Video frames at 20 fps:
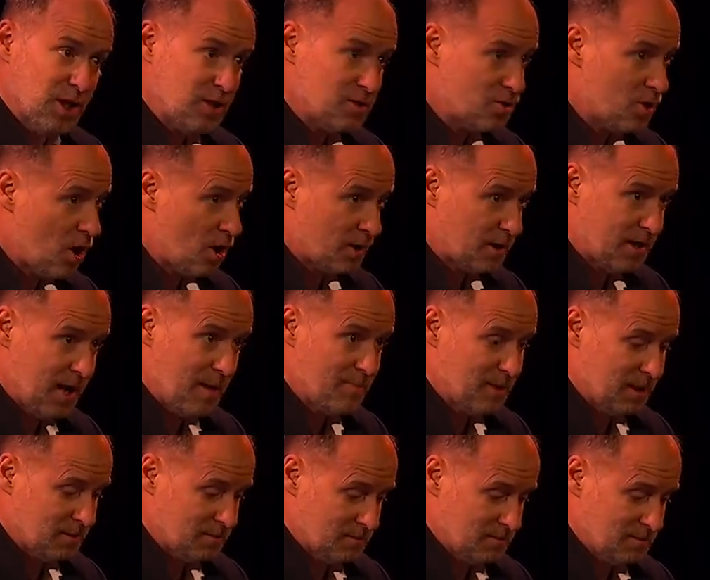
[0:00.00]
not
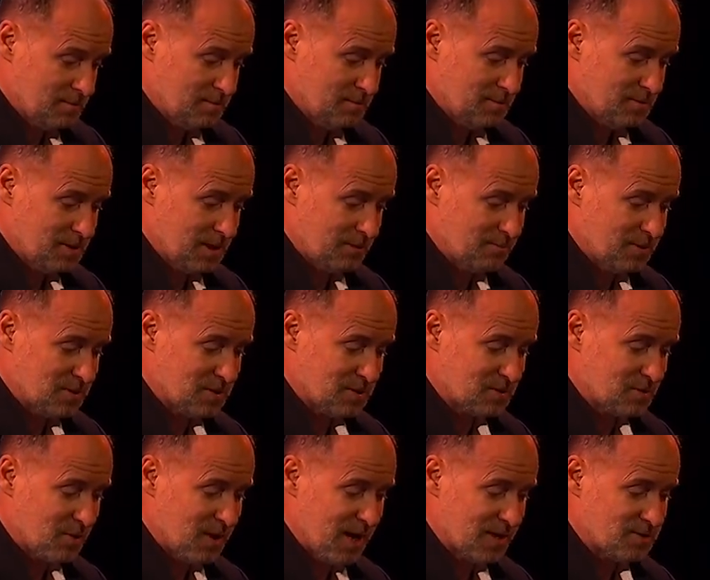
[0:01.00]
coming," said Mrs.
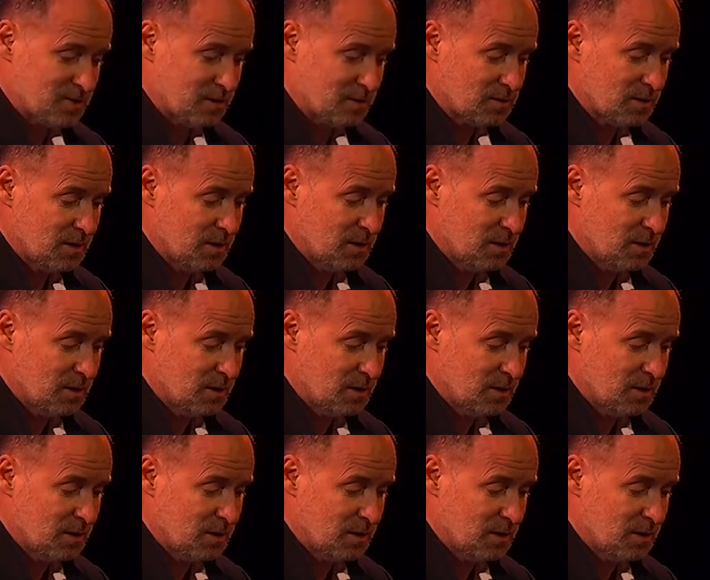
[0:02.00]
Cratchit.